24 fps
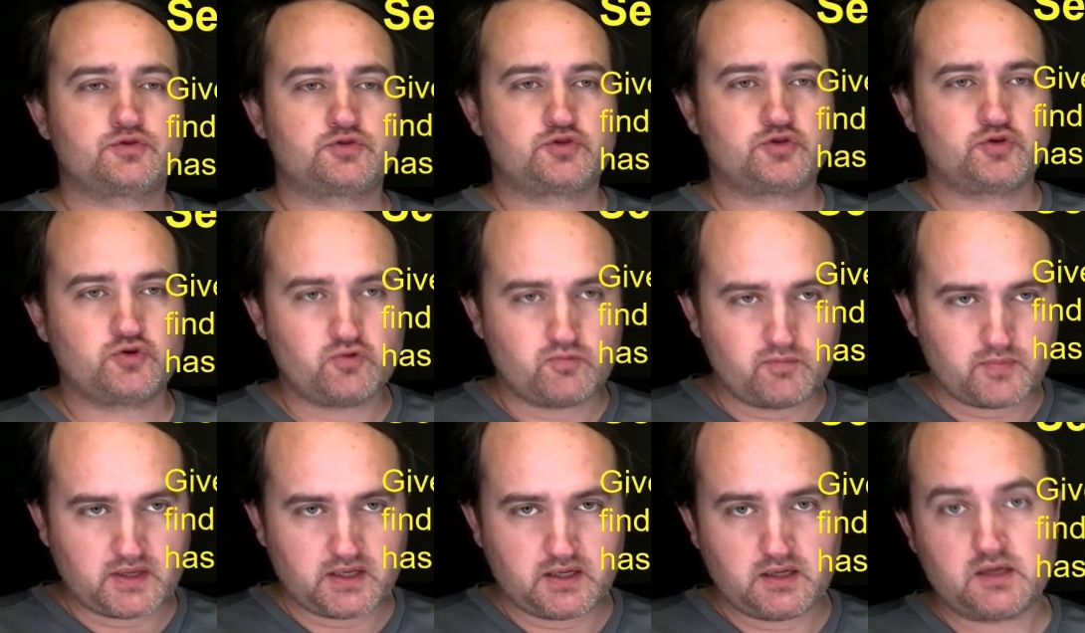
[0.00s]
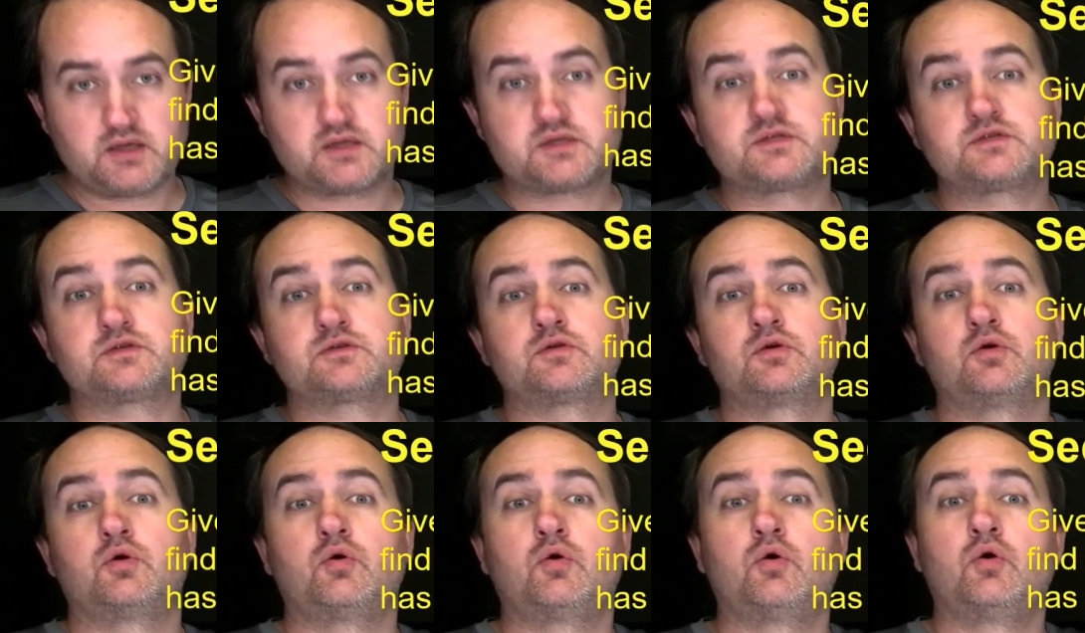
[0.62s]
2
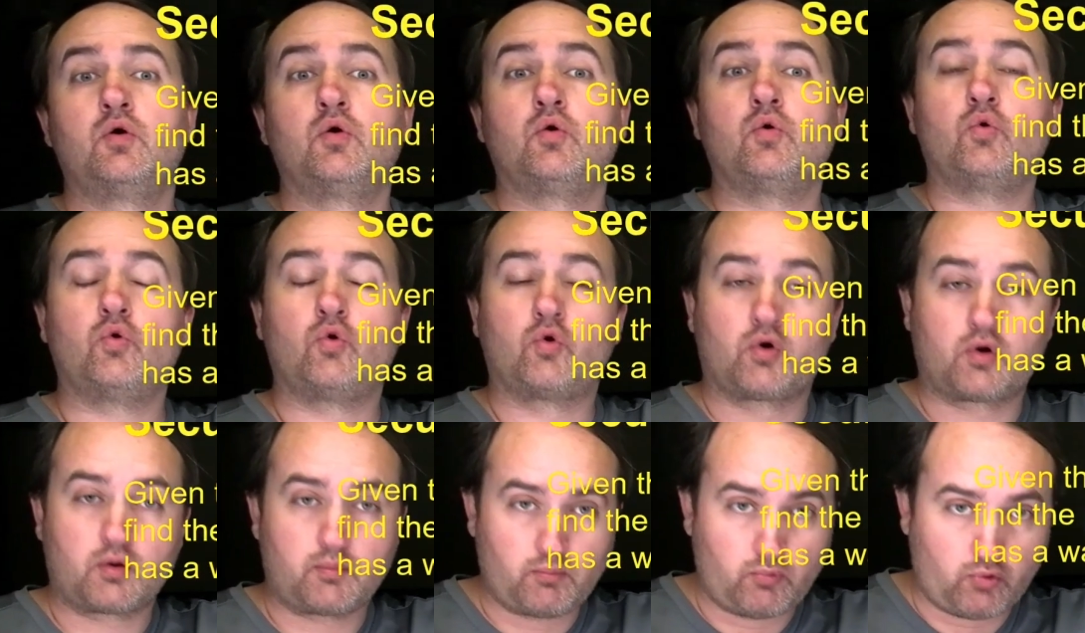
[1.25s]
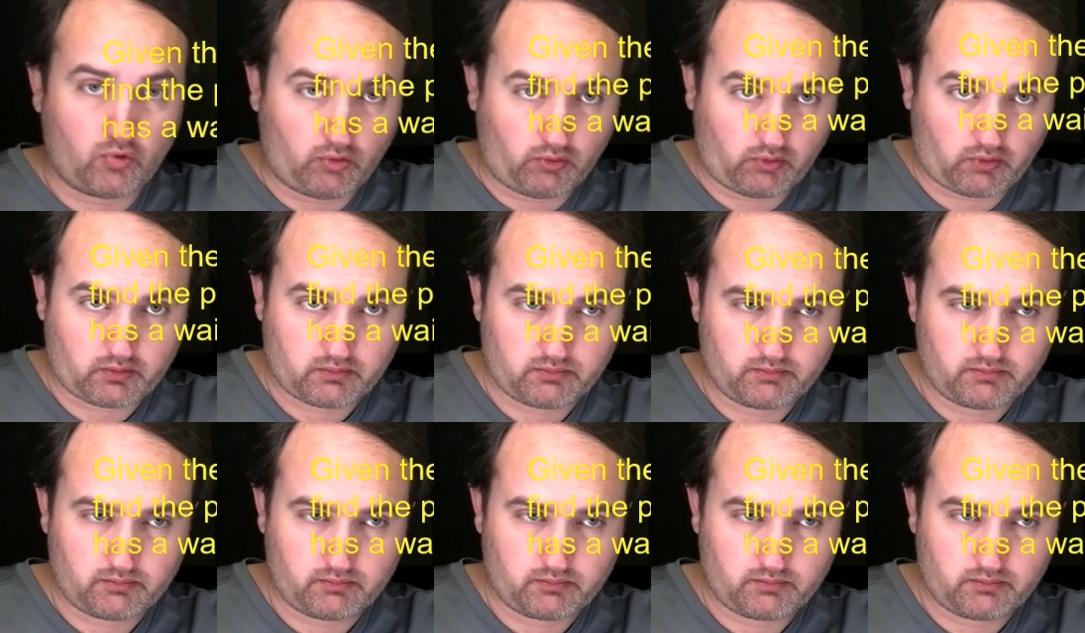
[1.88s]
minutes or more.